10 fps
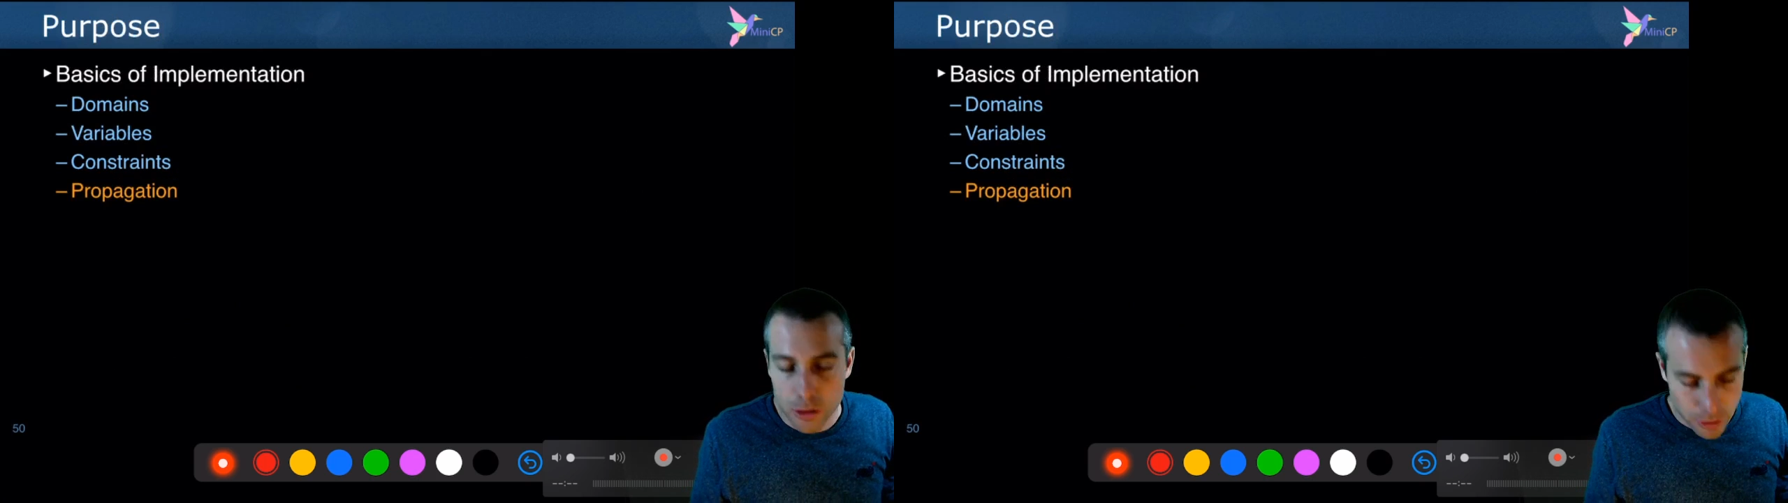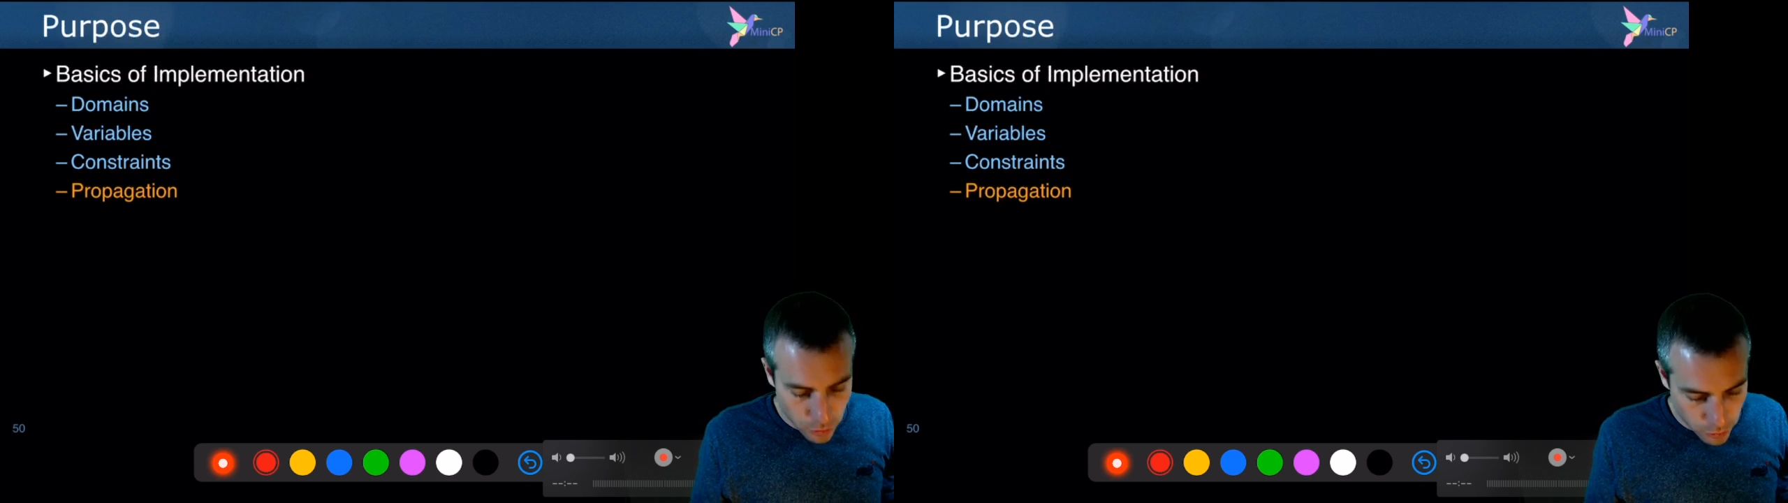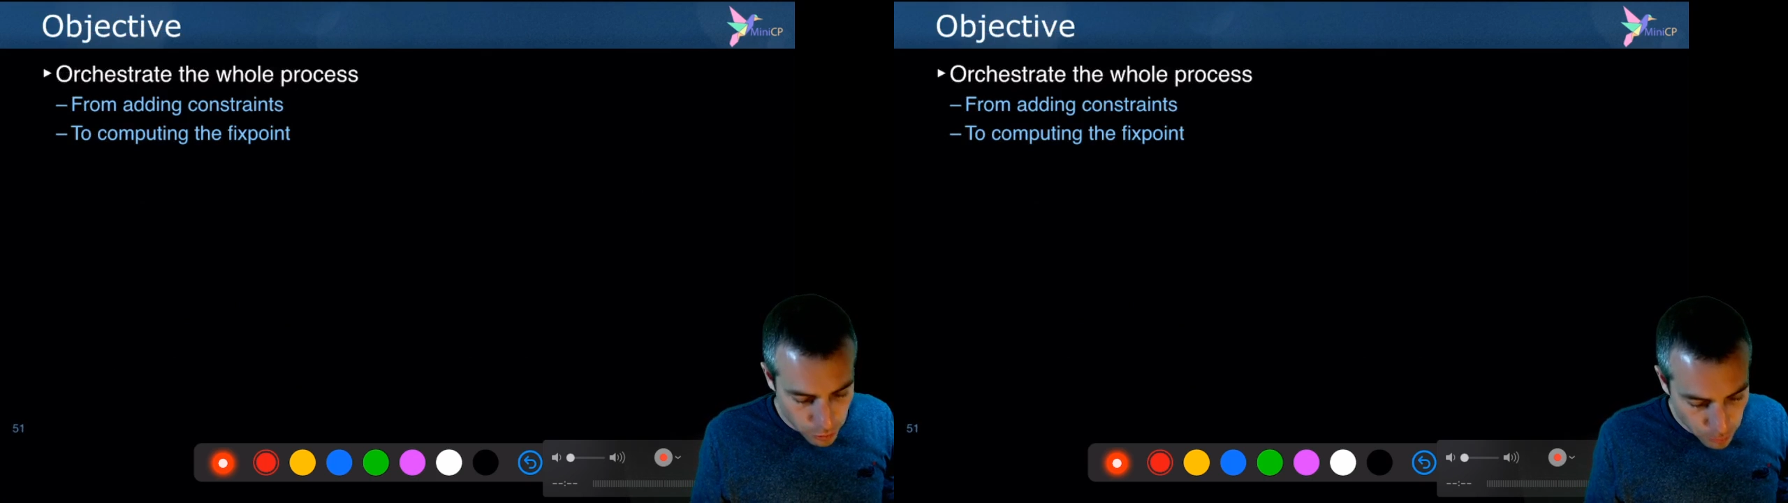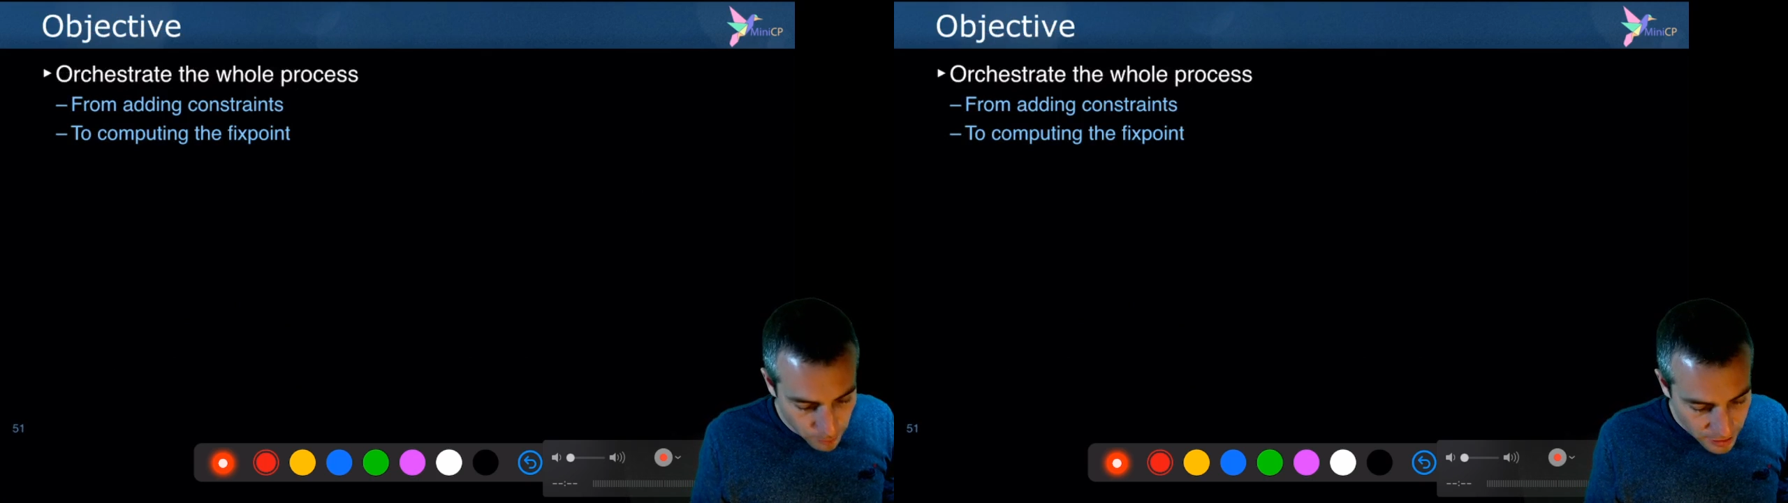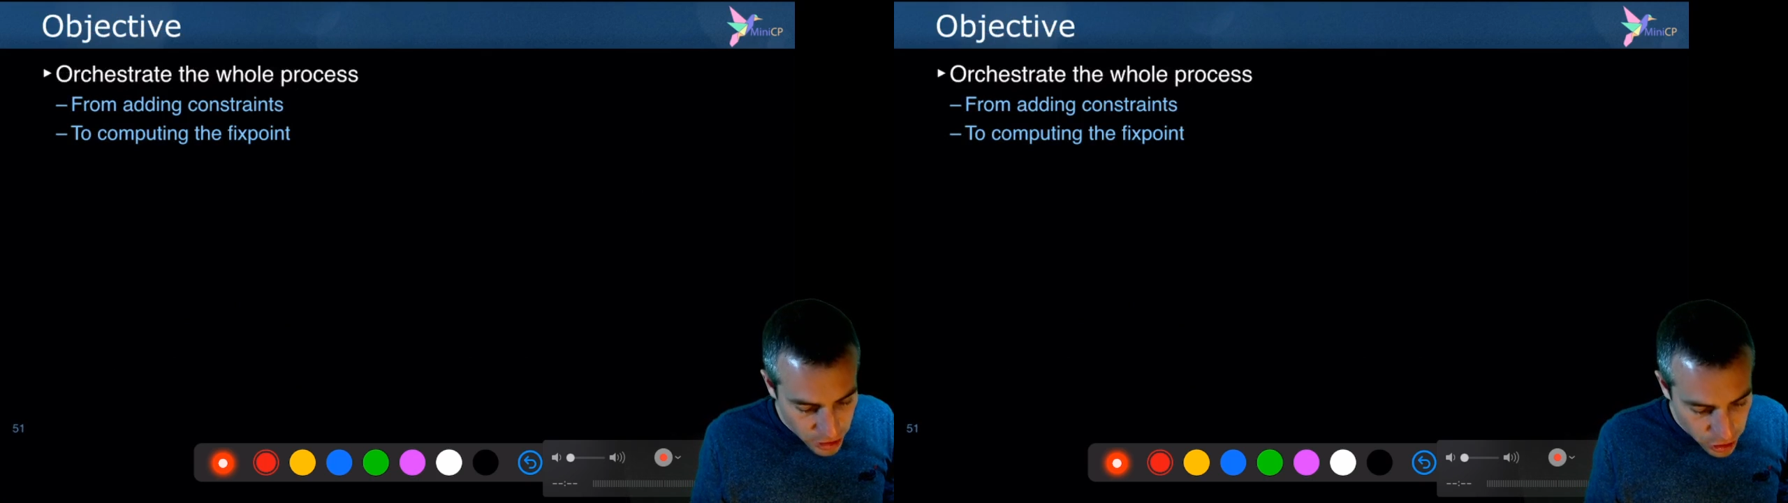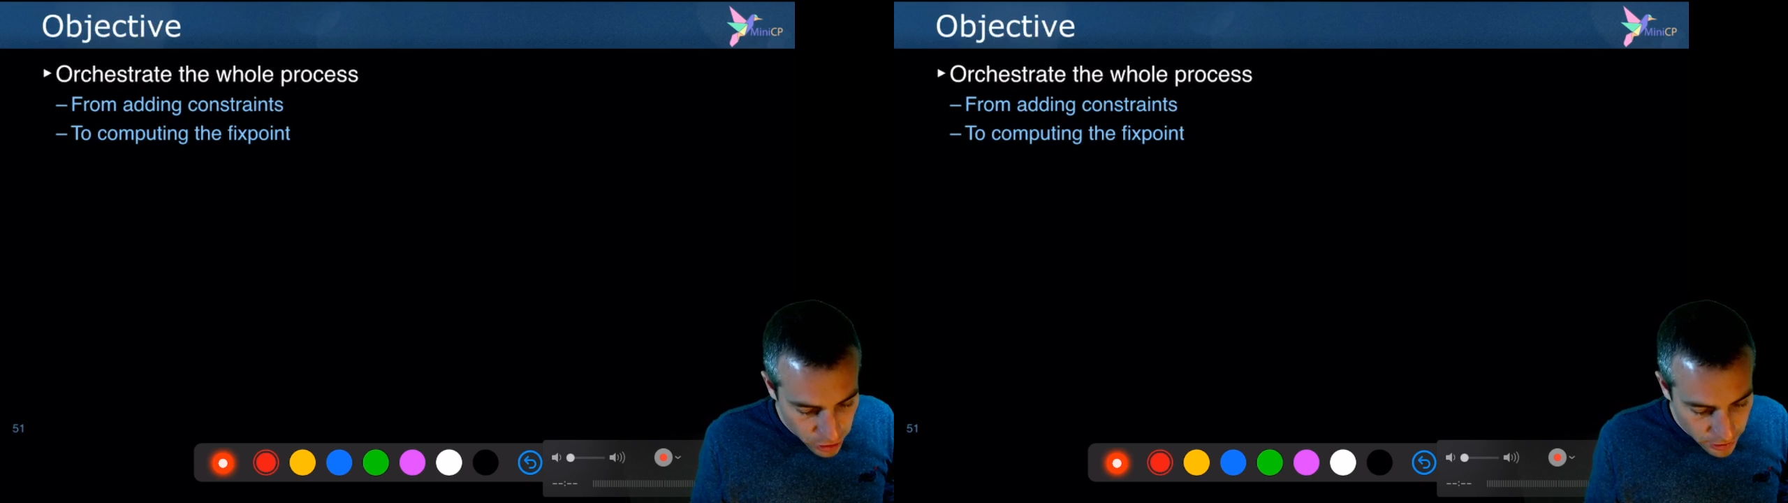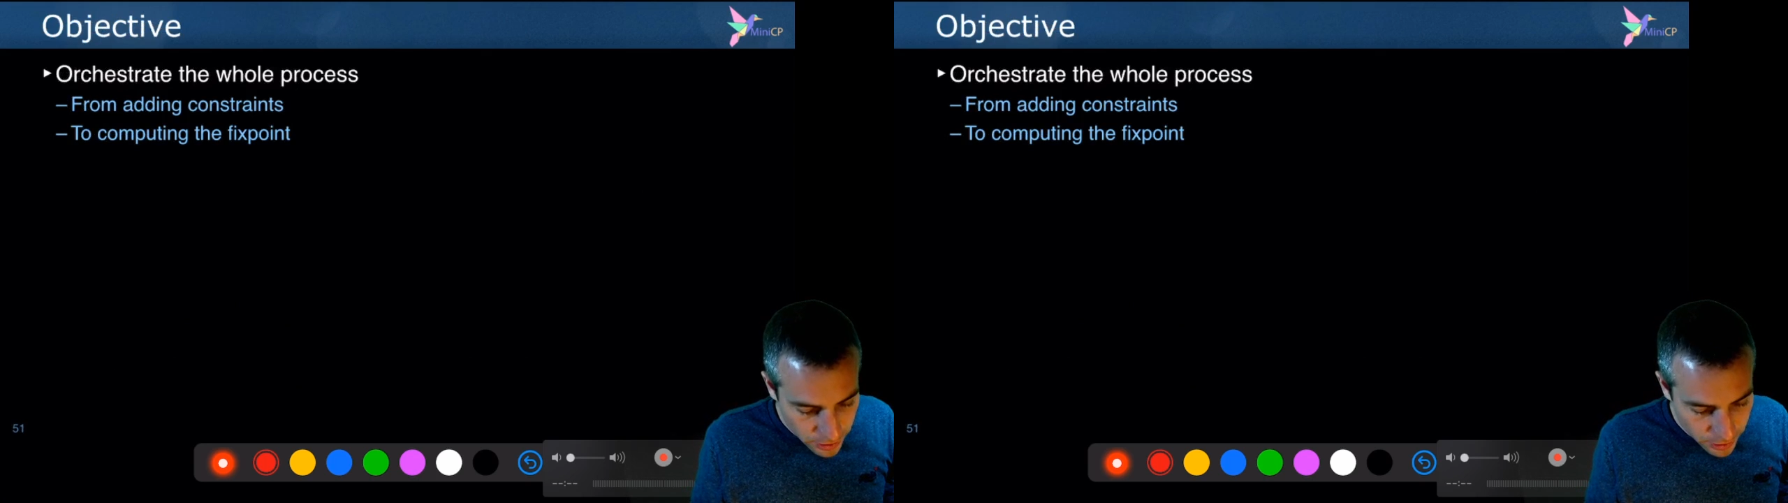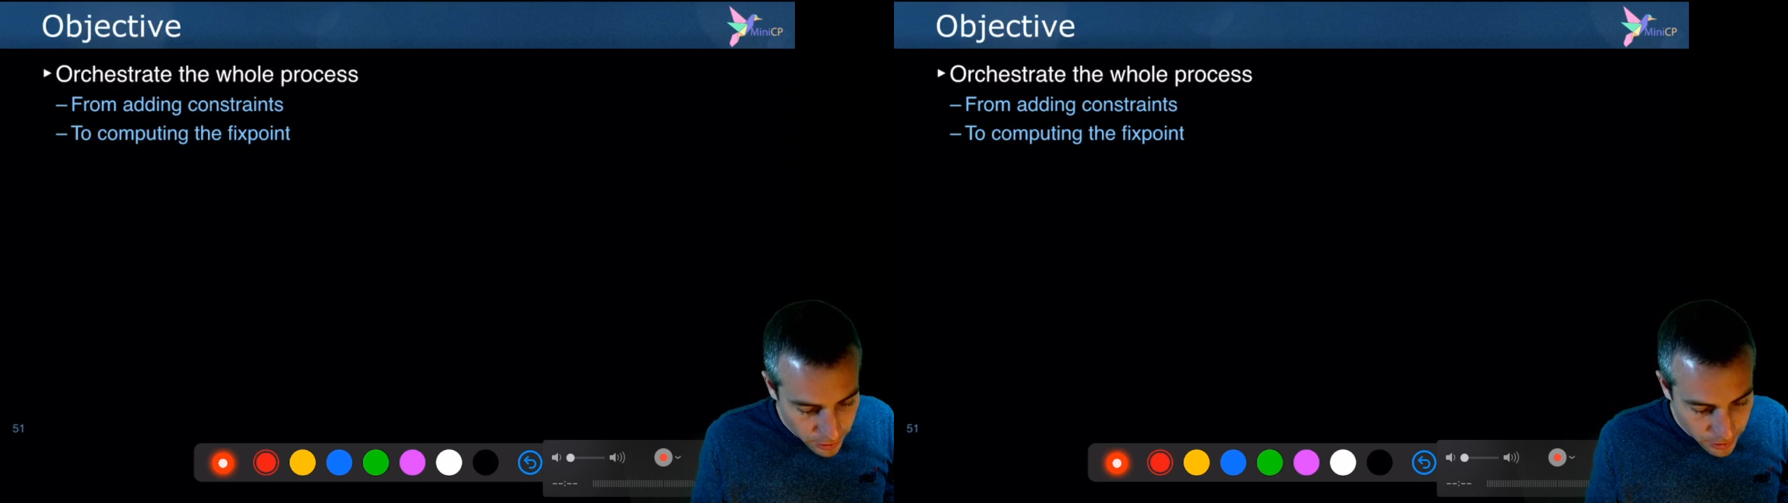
So the propagation